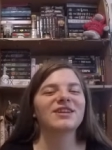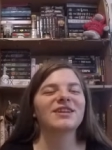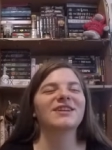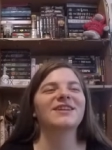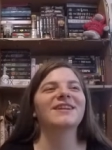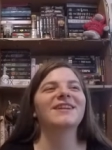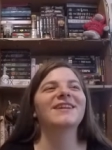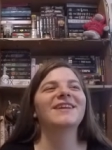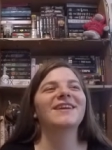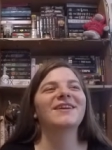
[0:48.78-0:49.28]

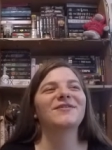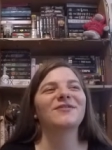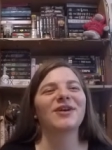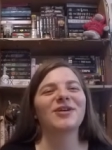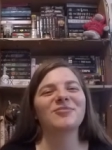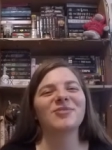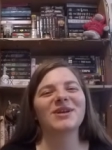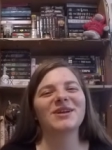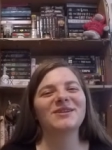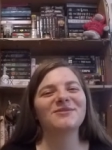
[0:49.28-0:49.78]
And if
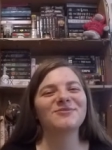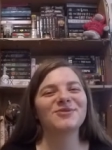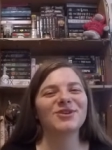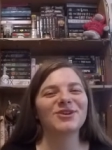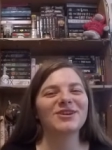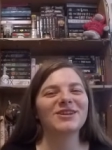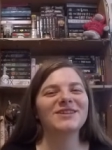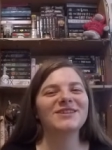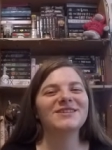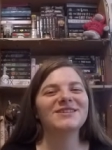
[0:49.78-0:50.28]
I bake him
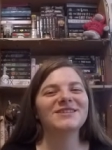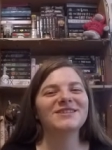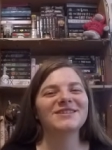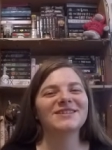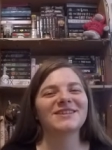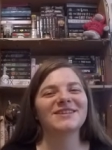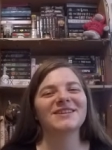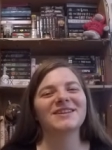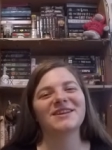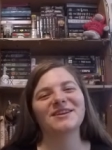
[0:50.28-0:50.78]
cookies,
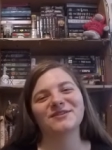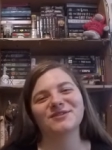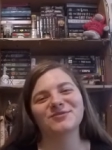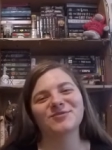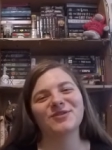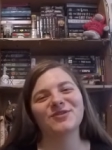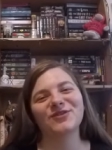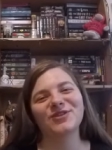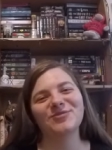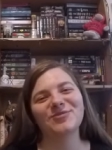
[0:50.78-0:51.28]
then he gives
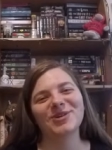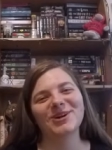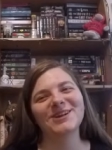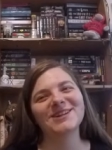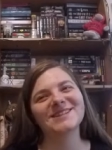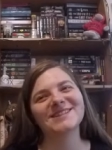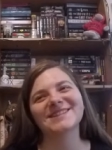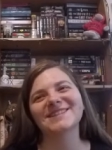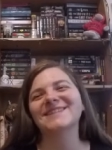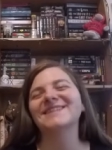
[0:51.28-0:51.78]
me free
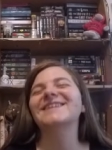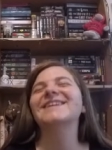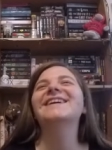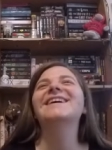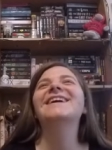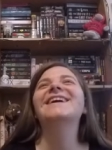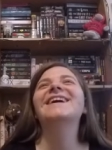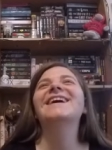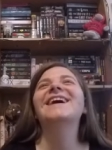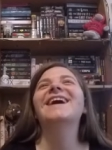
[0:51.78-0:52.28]
books.
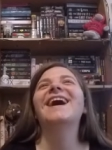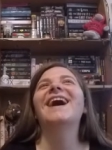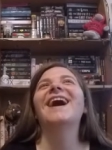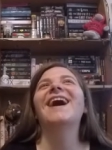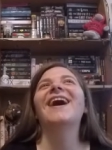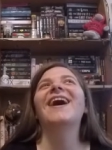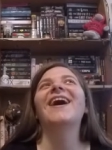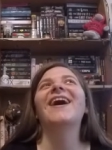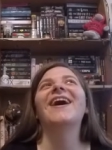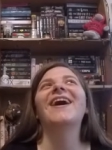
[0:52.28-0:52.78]

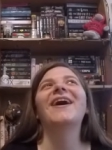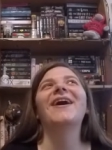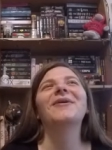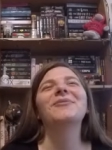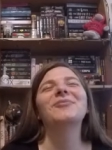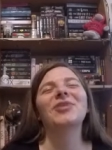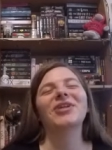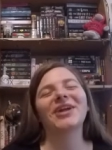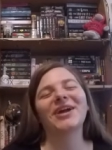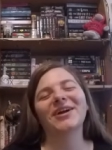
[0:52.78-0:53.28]

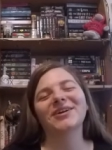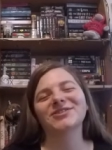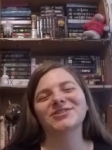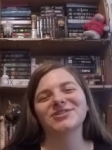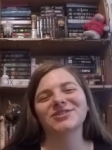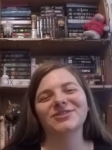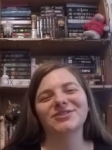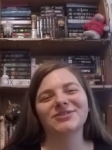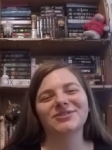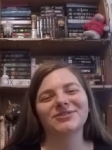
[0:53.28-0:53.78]
Um, and I
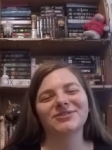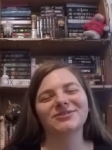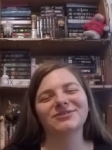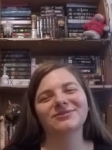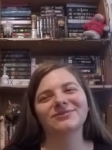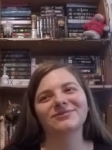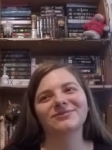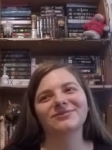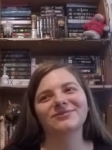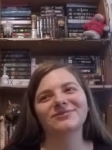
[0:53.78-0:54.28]
also
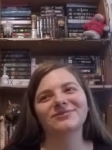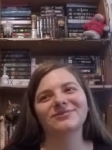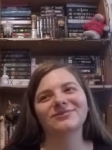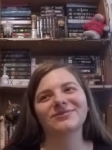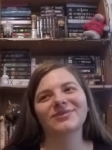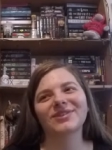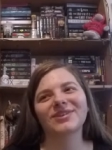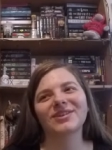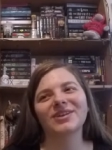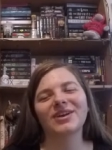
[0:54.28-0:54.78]

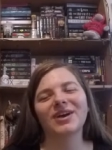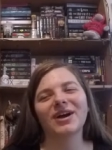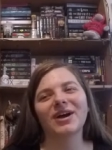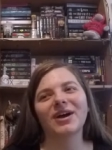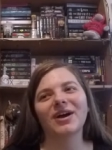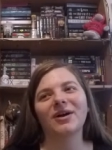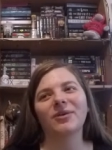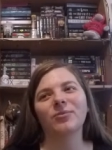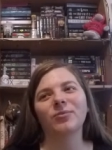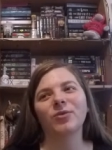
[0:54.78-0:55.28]

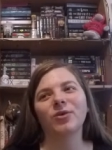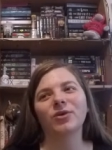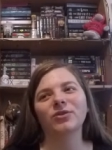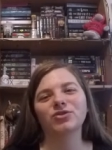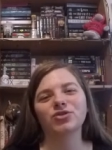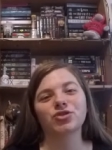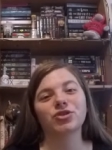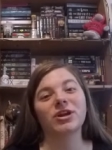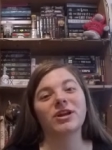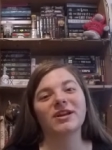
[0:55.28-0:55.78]
um, will
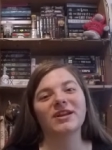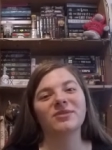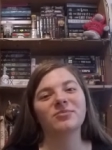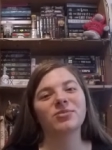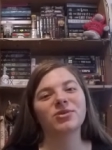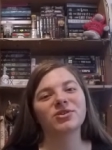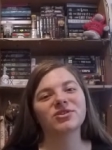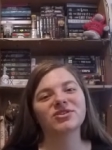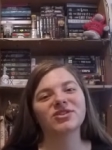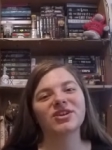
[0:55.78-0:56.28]
trade in
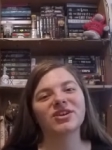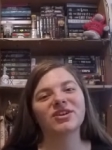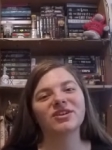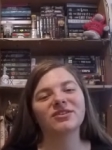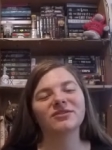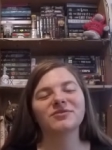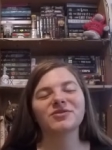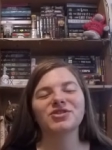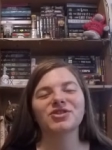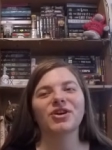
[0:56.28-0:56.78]
books there.
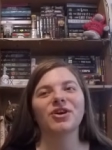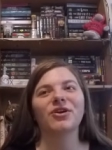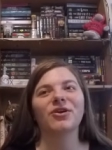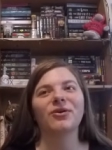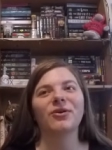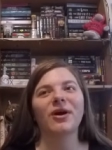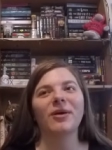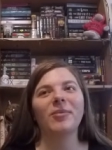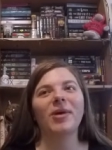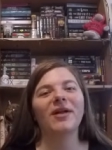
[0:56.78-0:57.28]

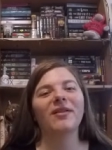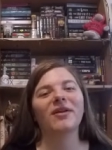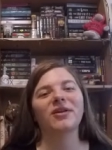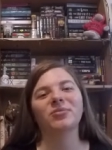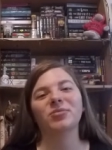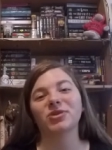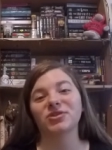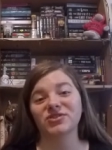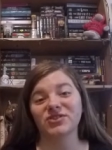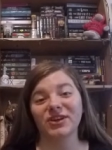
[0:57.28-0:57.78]
So I buy a lot
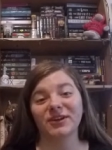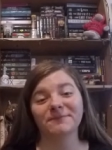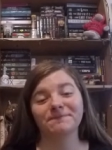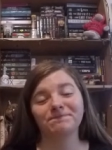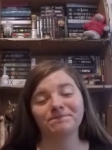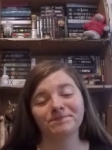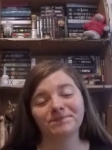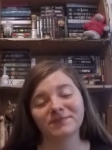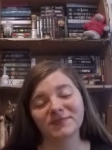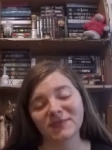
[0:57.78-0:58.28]
of books there.
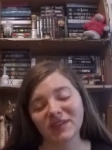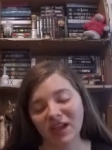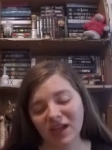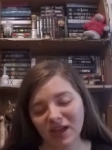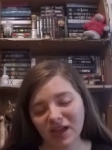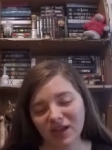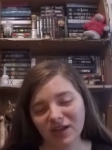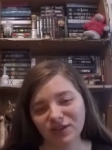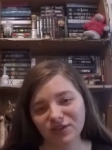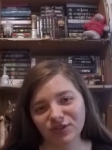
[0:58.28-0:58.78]

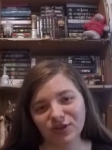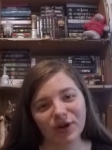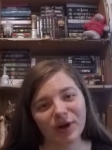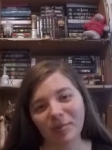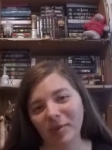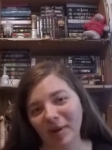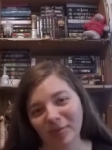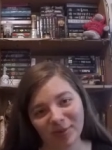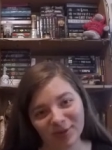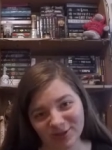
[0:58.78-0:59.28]
So I
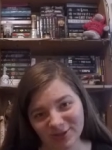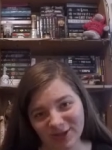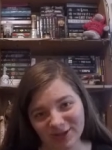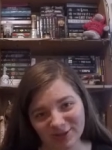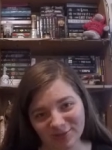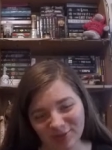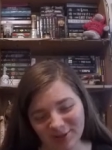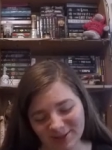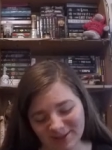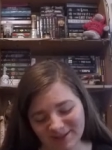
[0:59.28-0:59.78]
buy books lots
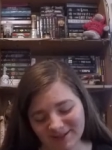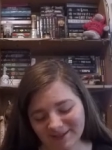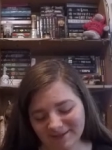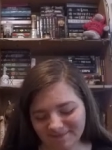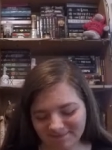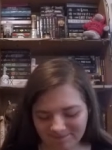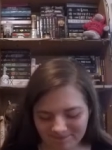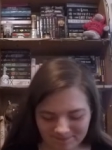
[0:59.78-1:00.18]
of places.